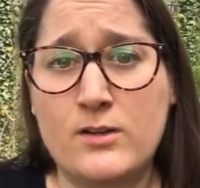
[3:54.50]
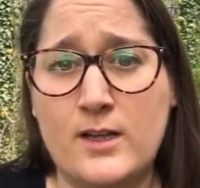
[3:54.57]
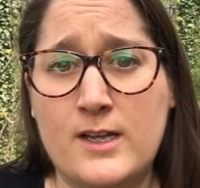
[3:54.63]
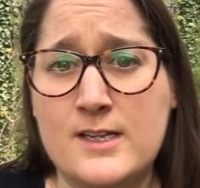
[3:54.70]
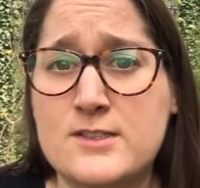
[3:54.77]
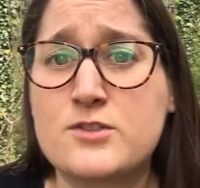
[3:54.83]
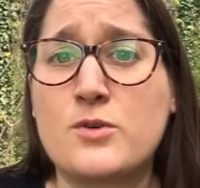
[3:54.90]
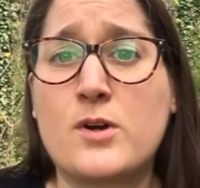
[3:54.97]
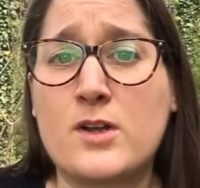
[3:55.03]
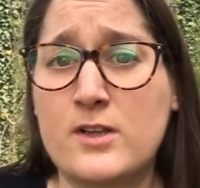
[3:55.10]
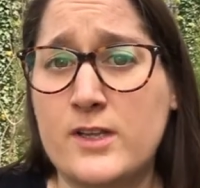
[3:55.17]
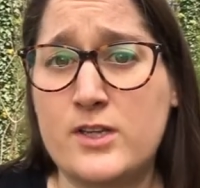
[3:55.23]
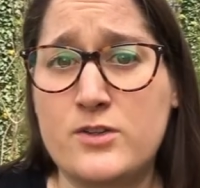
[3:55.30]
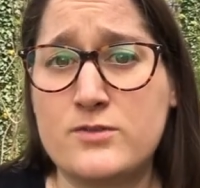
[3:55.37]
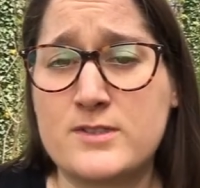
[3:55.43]

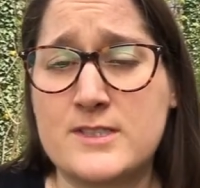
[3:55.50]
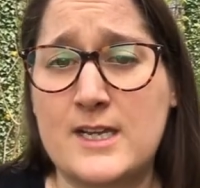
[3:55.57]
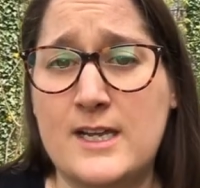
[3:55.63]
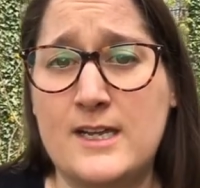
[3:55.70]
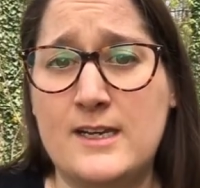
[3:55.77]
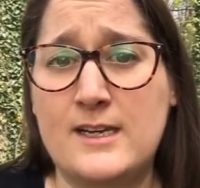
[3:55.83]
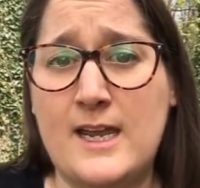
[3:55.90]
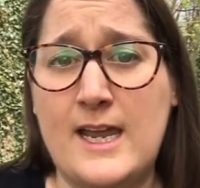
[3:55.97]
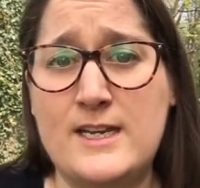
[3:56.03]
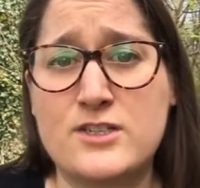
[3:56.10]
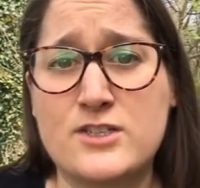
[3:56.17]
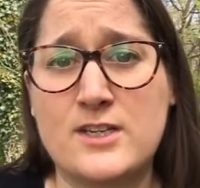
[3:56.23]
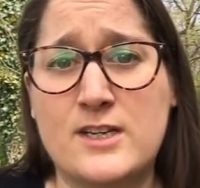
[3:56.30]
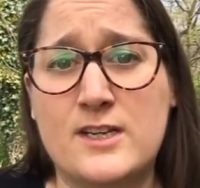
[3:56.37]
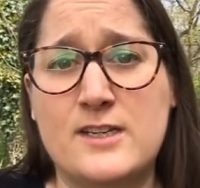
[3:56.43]
historically used in
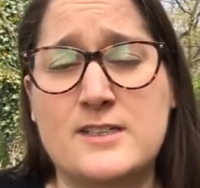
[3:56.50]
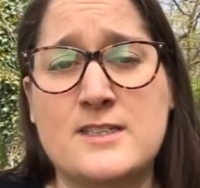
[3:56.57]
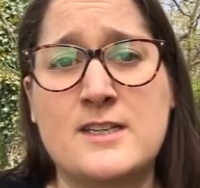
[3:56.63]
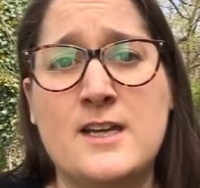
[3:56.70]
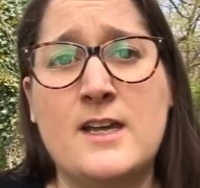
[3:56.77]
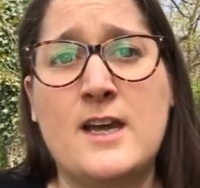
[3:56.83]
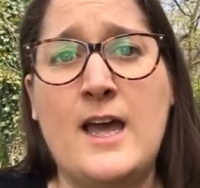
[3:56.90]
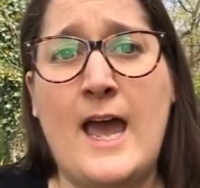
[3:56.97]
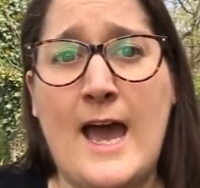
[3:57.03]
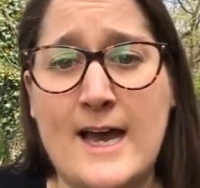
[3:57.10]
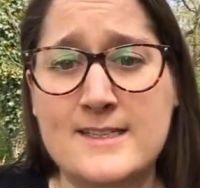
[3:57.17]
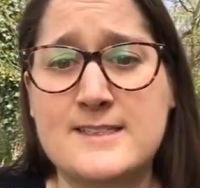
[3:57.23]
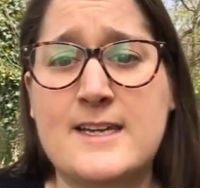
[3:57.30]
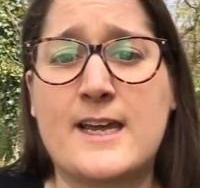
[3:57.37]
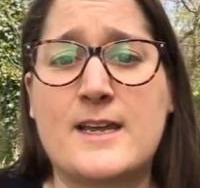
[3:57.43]
ancient
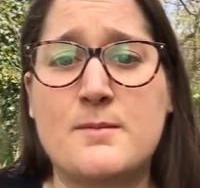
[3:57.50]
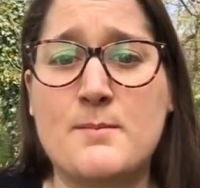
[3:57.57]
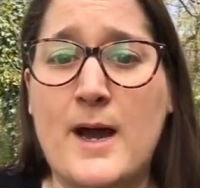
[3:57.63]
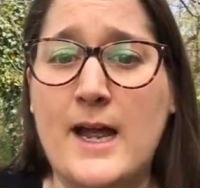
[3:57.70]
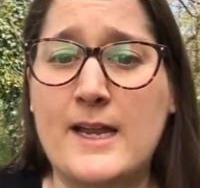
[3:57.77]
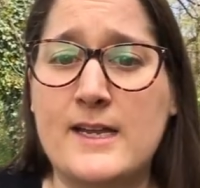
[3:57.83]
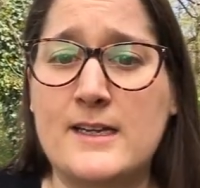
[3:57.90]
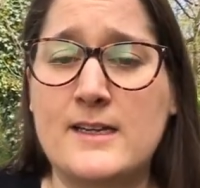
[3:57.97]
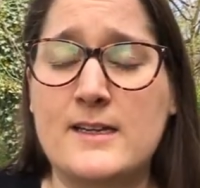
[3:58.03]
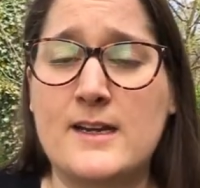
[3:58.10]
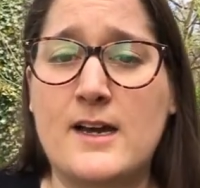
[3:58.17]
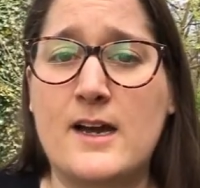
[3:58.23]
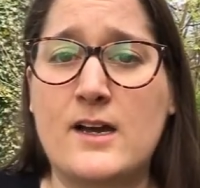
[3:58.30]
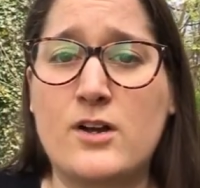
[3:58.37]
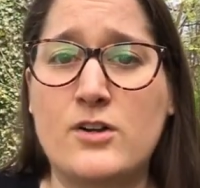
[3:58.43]
Aztec and Mayan
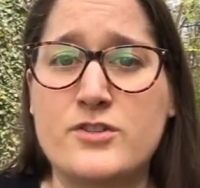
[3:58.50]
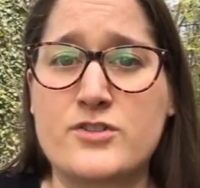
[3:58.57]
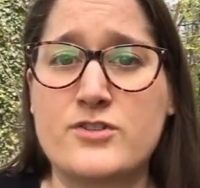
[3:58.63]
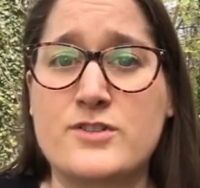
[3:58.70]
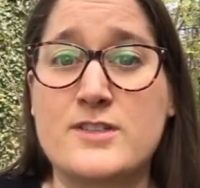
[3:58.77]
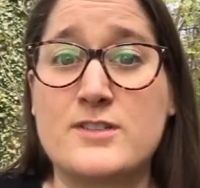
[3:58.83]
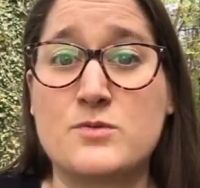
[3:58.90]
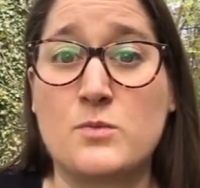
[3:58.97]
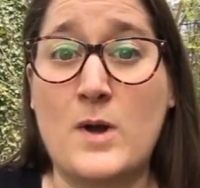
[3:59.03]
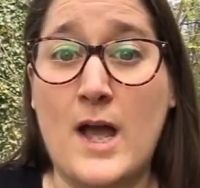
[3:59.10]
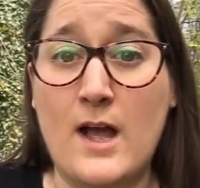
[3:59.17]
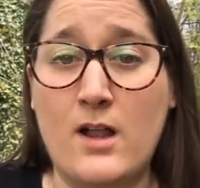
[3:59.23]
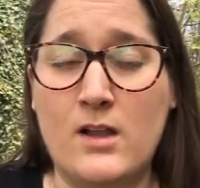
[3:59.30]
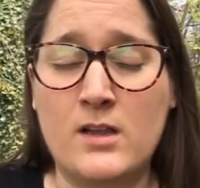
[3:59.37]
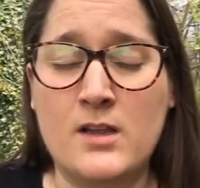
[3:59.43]
cultures as
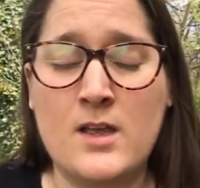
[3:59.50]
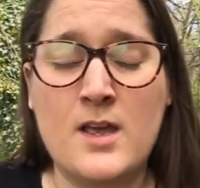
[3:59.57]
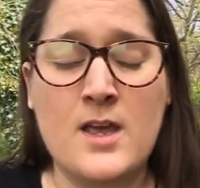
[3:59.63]
well.